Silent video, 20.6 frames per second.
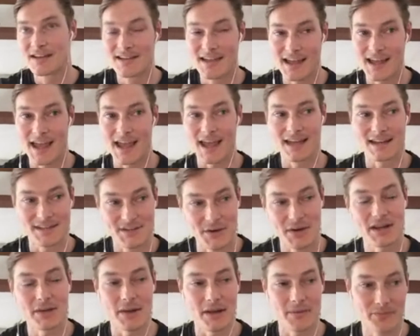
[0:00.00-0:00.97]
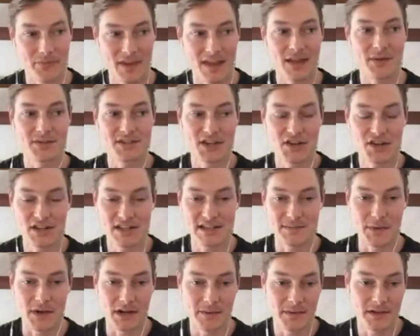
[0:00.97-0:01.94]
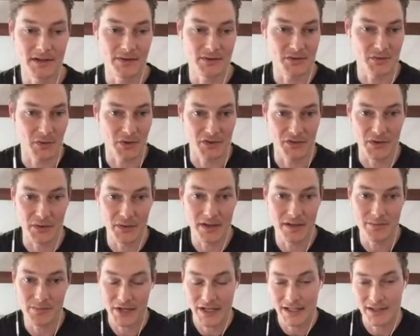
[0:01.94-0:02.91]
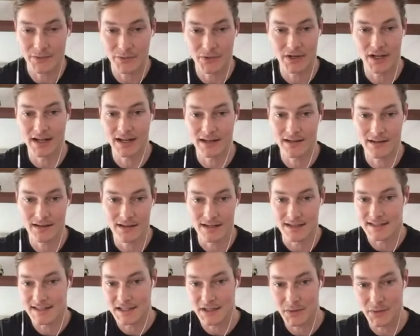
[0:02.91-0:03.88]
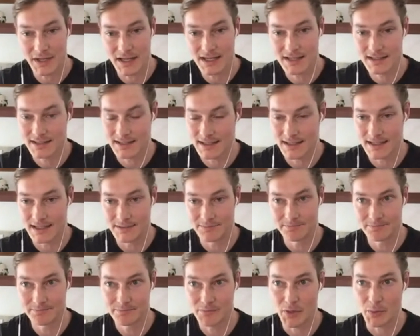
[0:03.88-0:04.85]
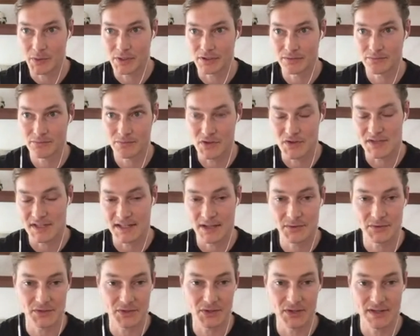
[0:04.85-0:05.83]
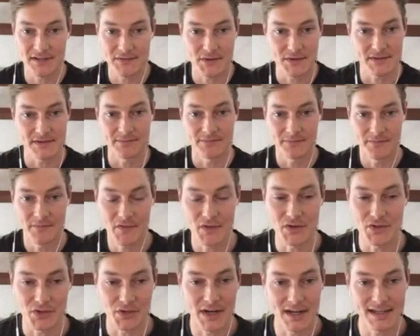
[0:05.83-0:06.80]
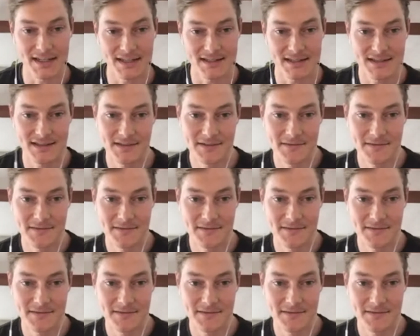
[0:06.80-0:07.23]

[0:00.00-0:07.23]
And so anyway, it was a good experiment. It was worth doing, but we're not continuing it. But we're using those learnings for some future ideas.